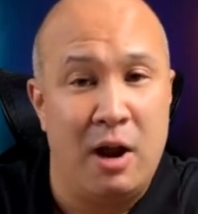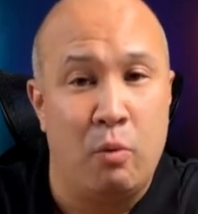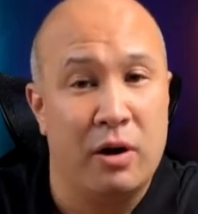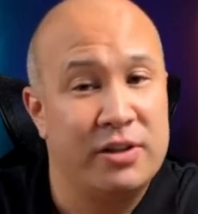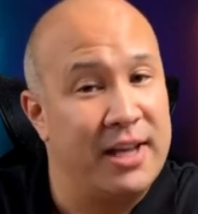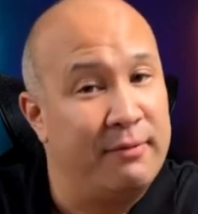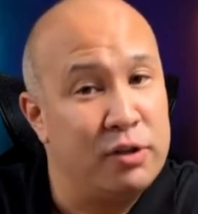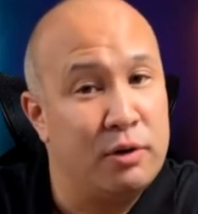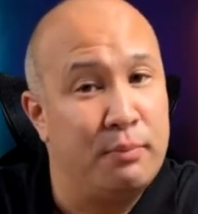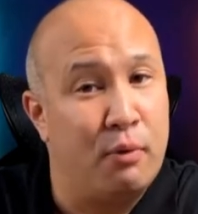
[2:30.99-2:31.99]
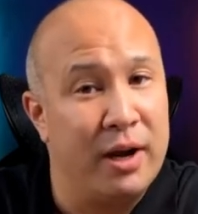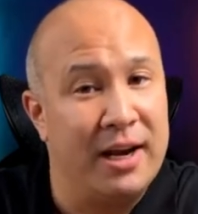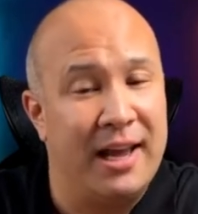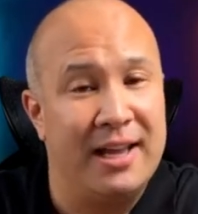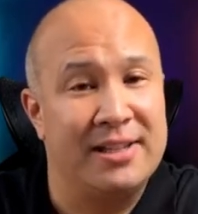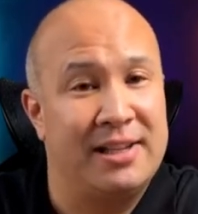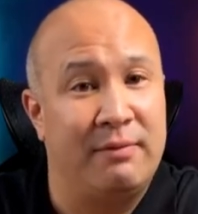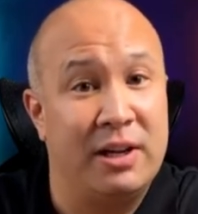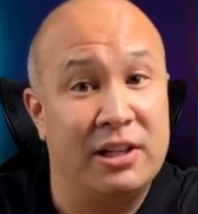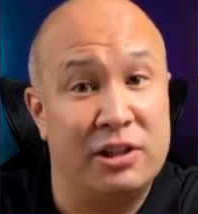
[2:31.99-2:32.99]
Whereas the f2.8
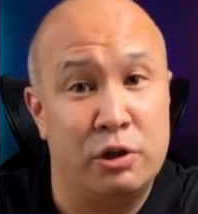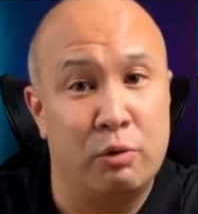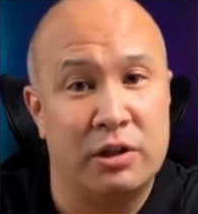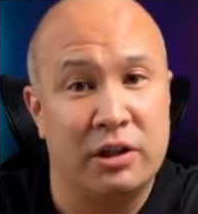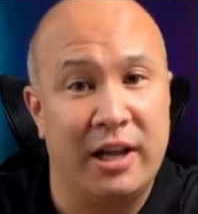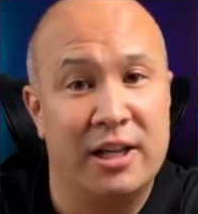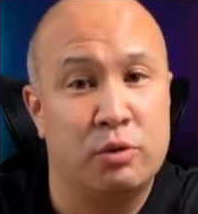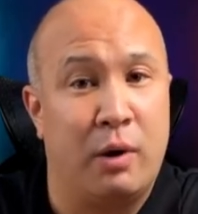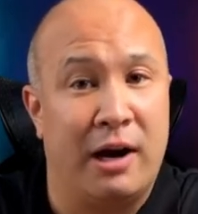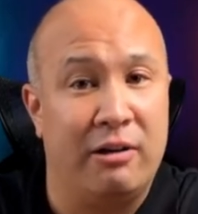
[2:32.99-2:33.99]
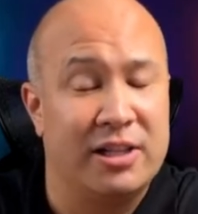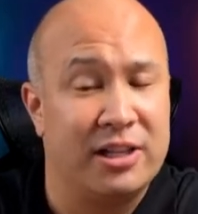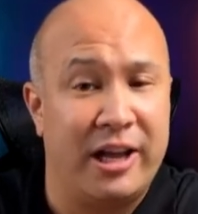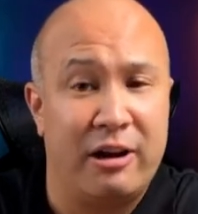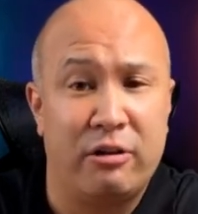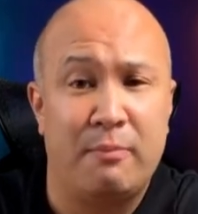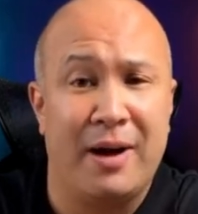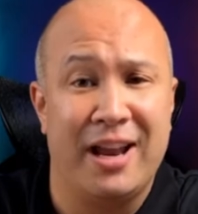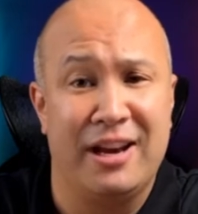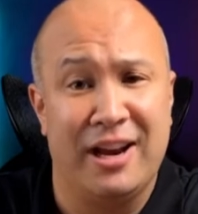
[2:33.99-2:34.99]
70 to 200 lens, while it's lighter than
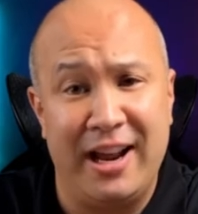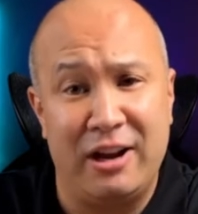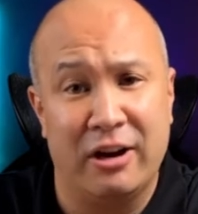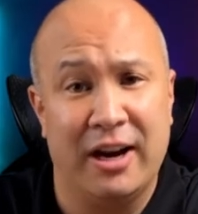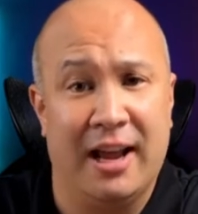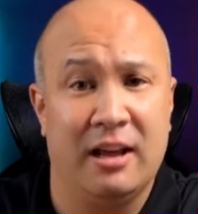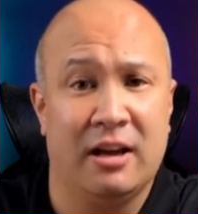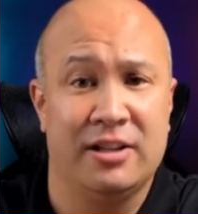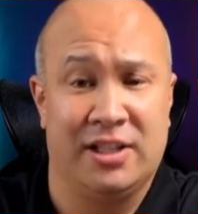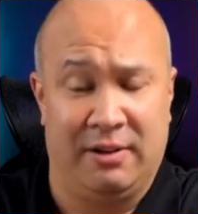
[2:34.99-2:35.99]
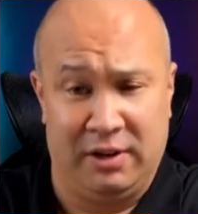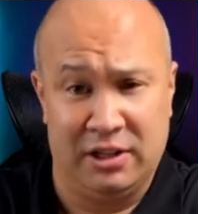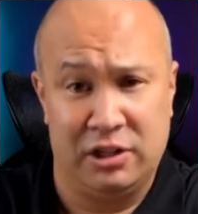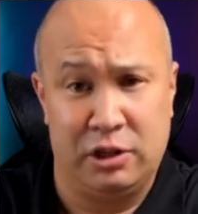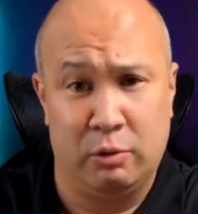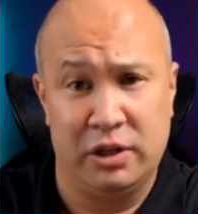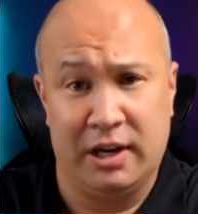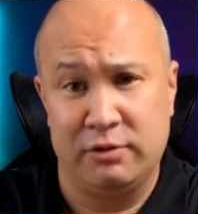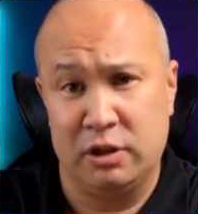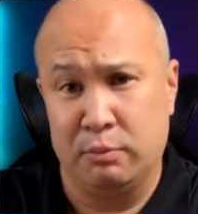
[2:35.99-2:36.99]
my Nikon uh, 70 to 200
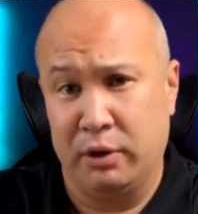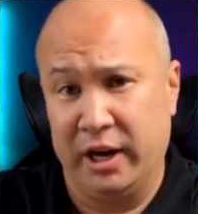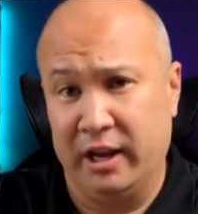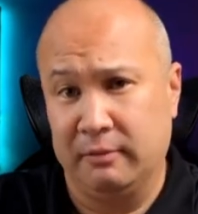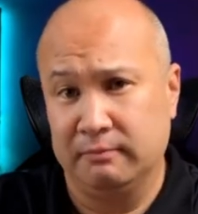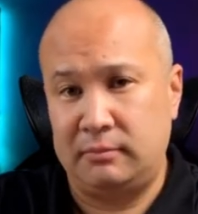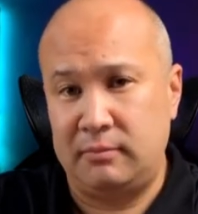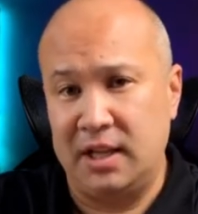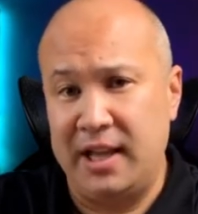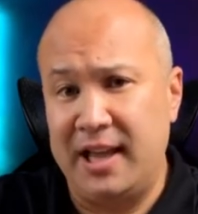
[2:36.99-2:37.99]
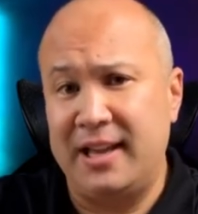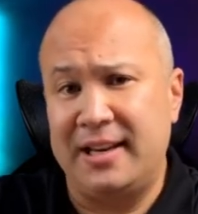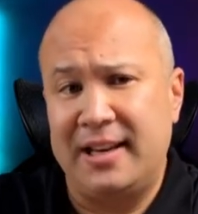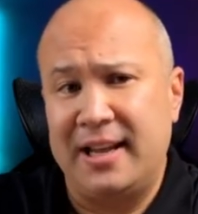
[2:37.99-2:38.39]
f2.8, it